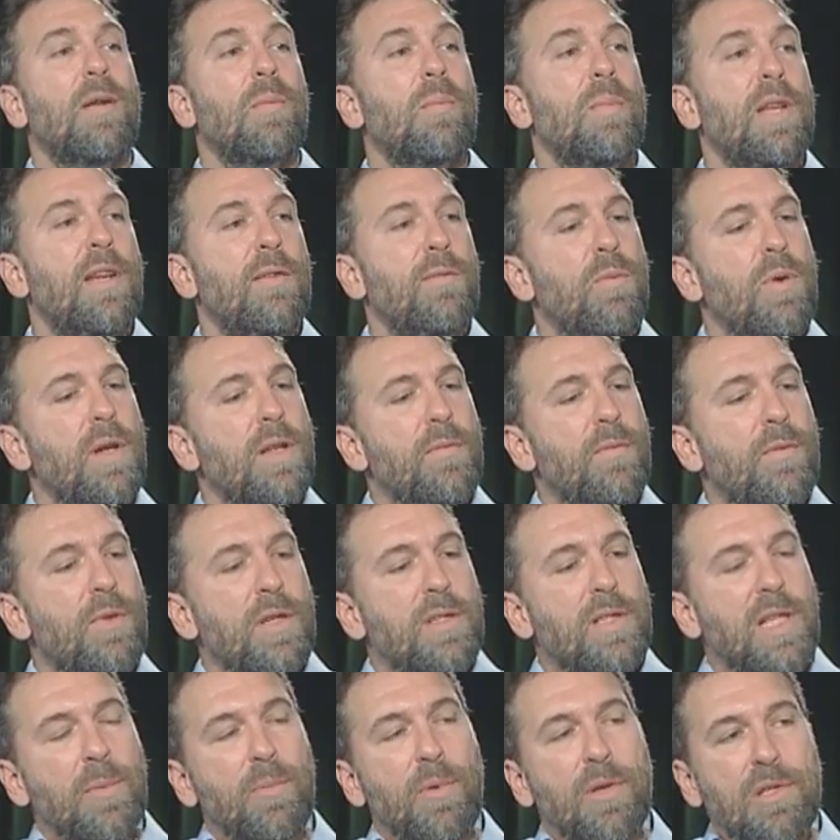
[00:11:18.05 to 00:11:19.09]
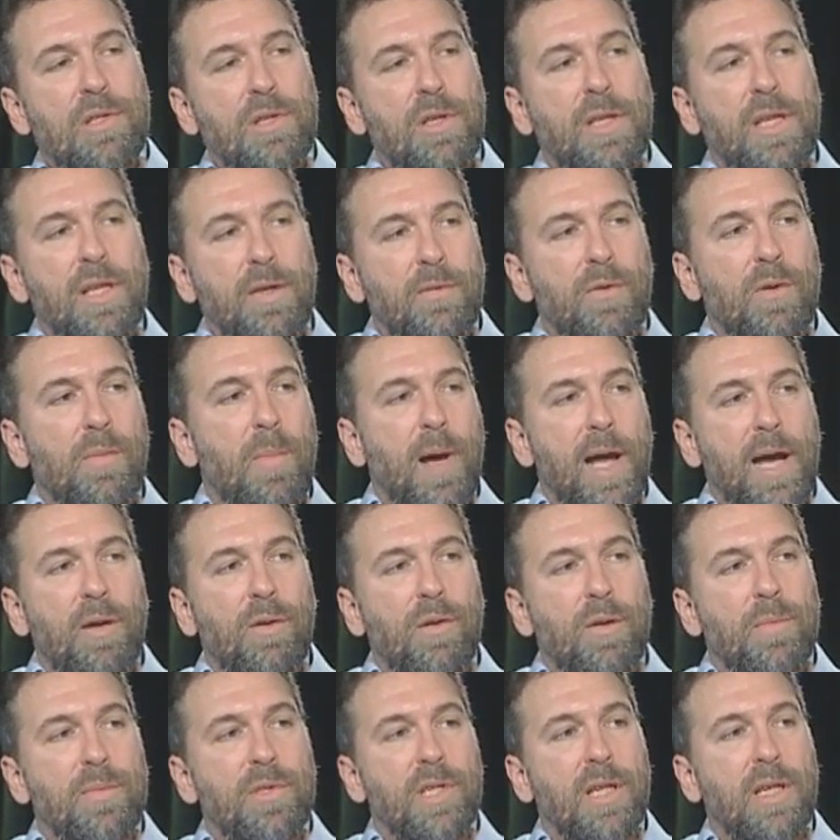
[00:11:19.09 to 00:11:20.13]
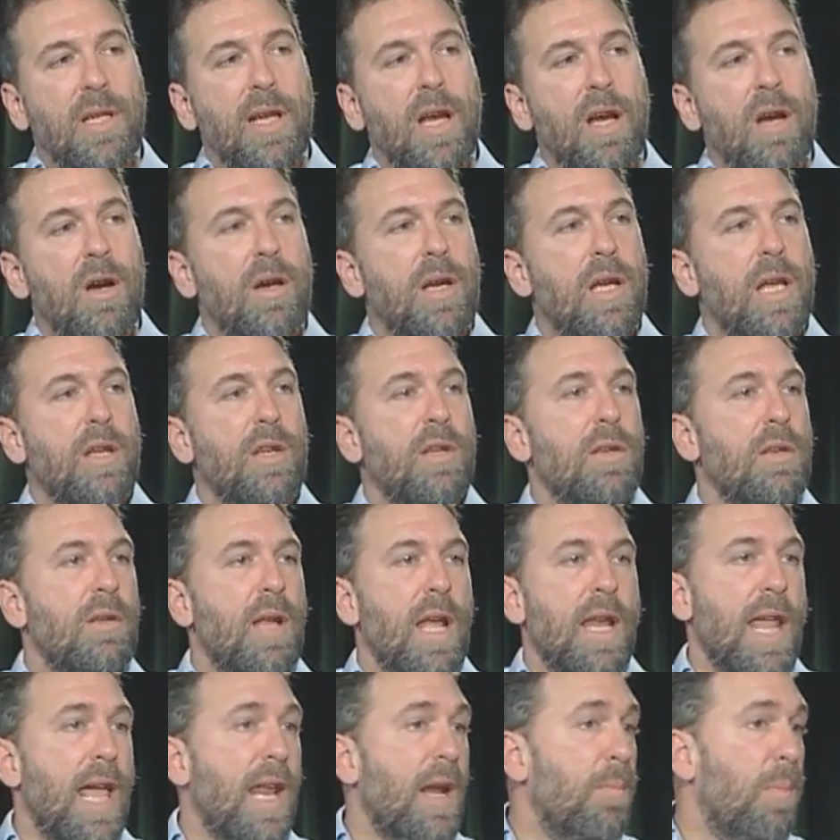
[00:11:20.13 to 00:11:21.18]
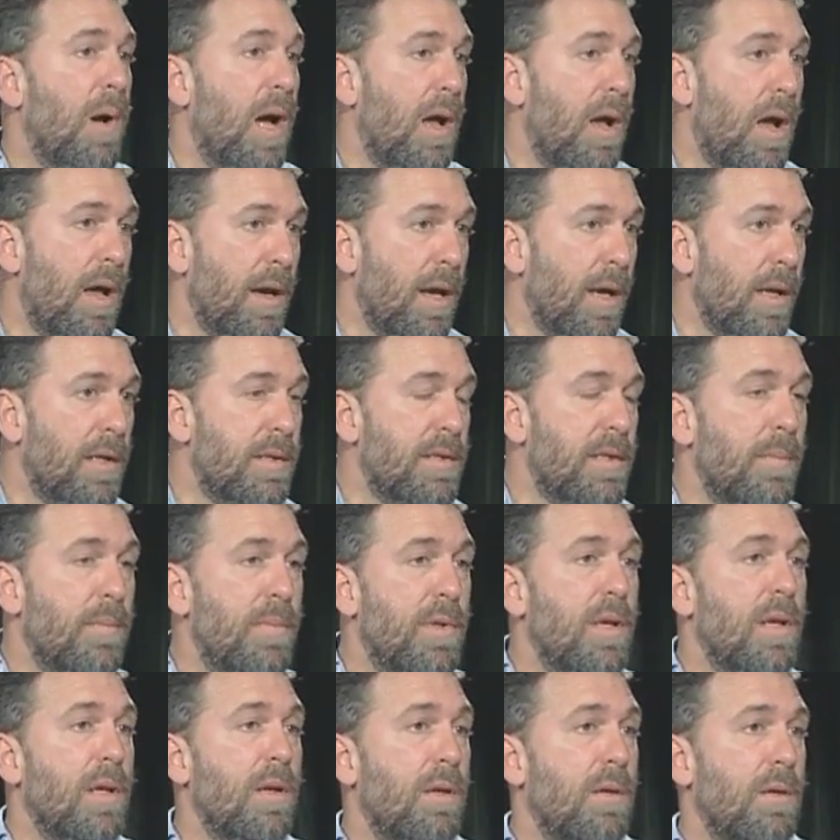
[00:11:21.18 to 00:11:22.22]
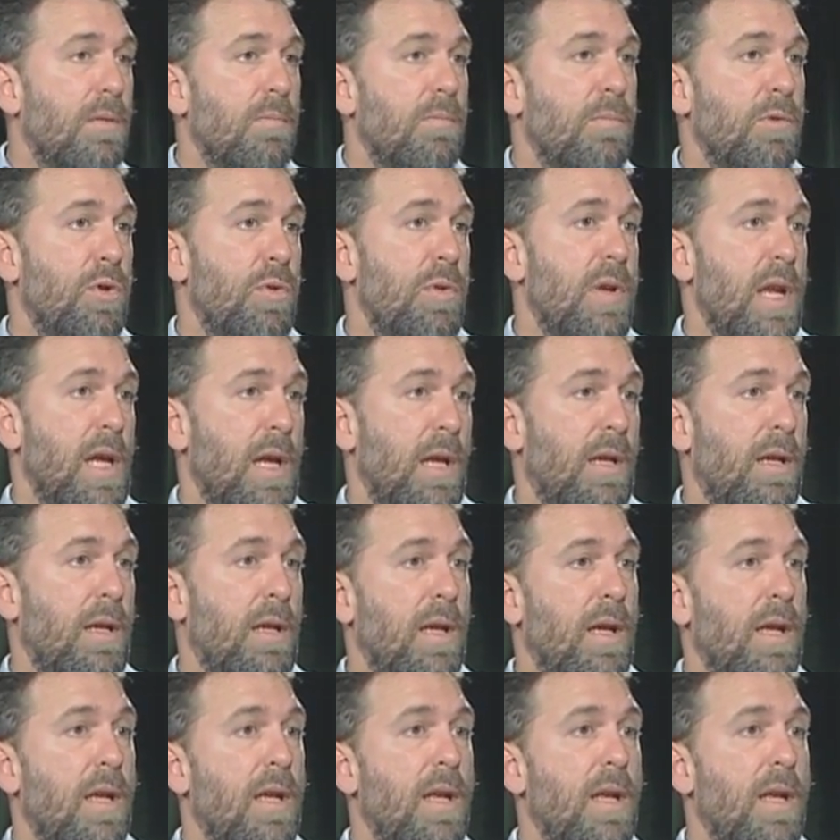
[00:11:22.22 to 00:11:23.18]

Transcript: But if one, for example, is looking for microbes that carry an antibiotic, something unique